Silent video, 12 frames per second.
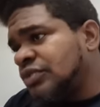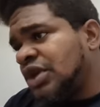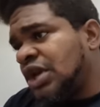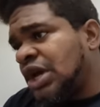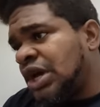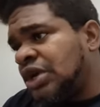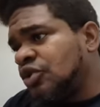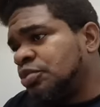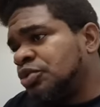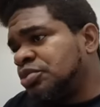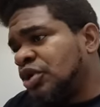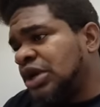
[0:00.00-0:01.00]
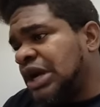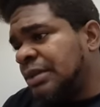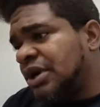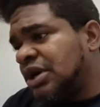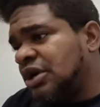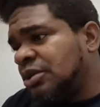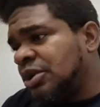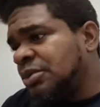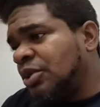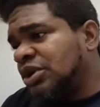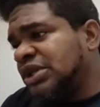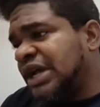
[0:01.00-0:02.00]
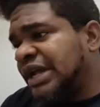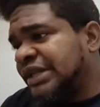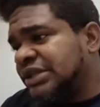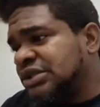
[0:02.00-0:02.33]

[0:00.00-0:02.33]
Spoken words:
Yeah, don't put me on camera now. You born that.